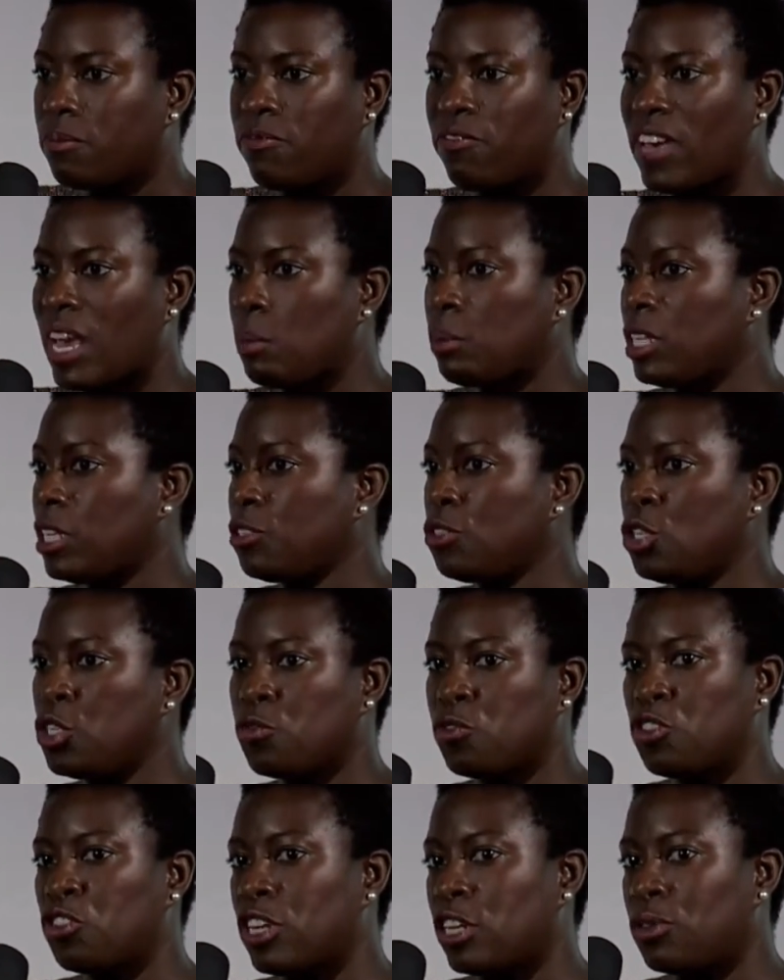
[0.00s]
families used
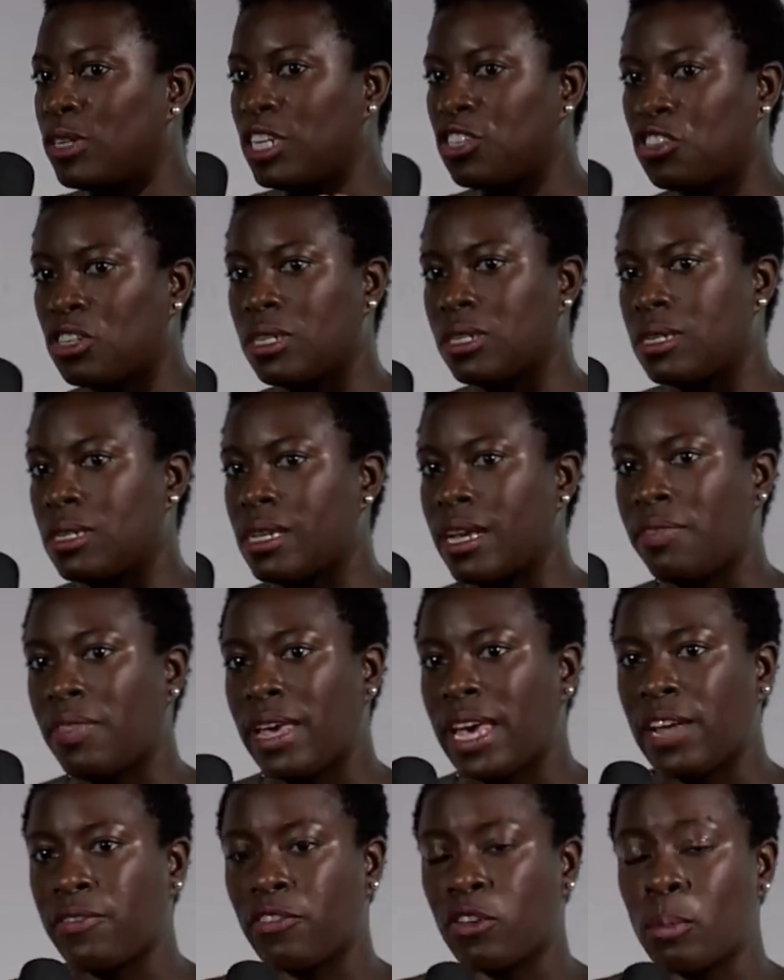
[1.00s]
for generations, and
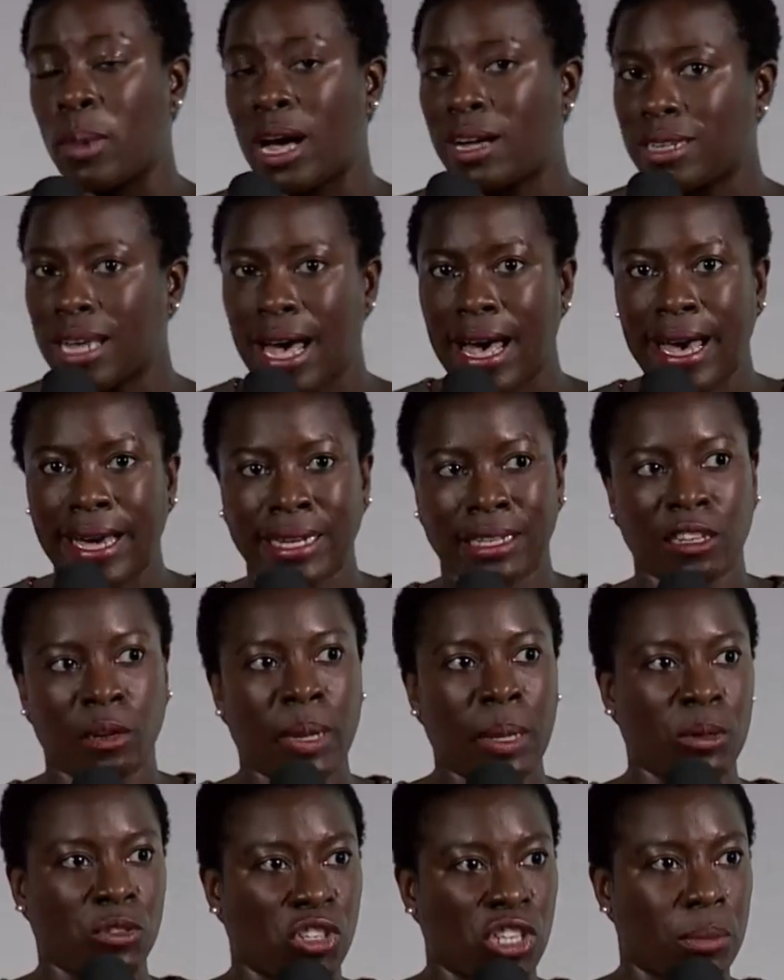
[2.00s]
they had formaldehyde in their
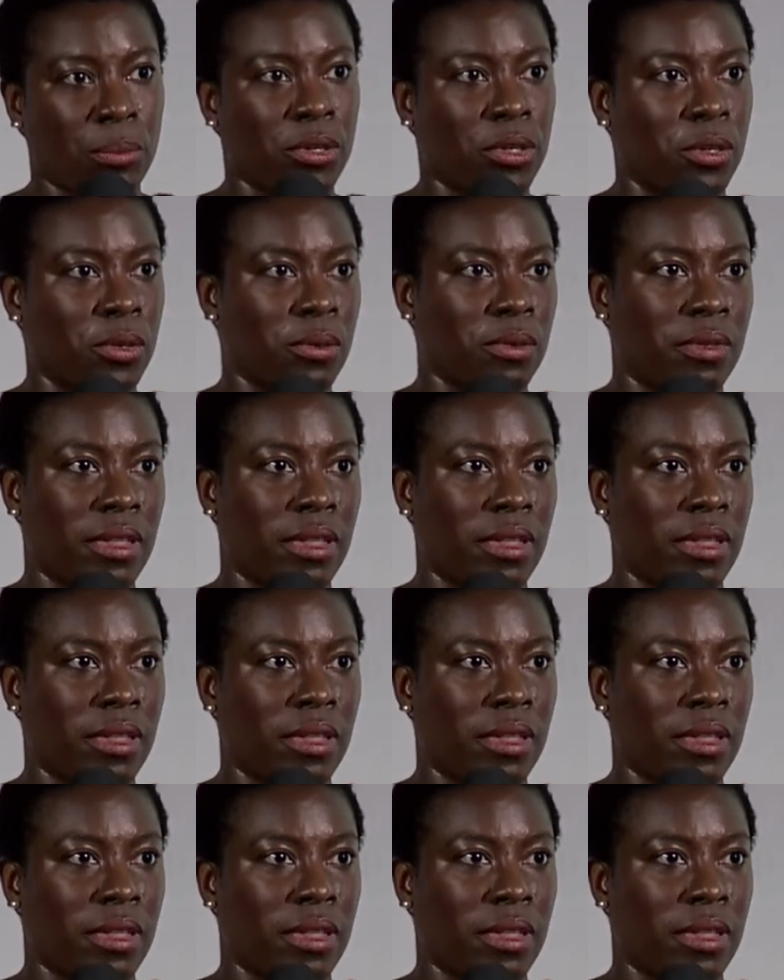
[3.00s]
baby shampoo.